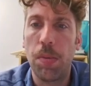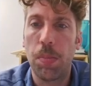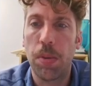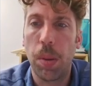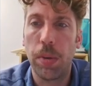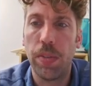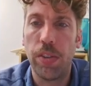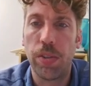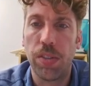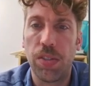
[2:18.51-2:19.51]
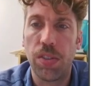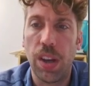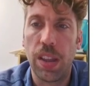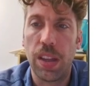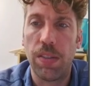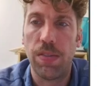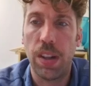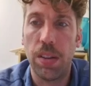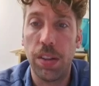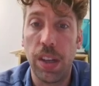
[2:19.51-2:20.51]
the parameter of interest and then
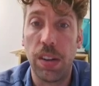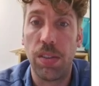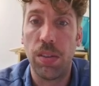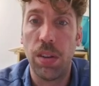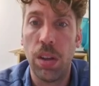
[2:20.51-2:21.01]
follow the hint.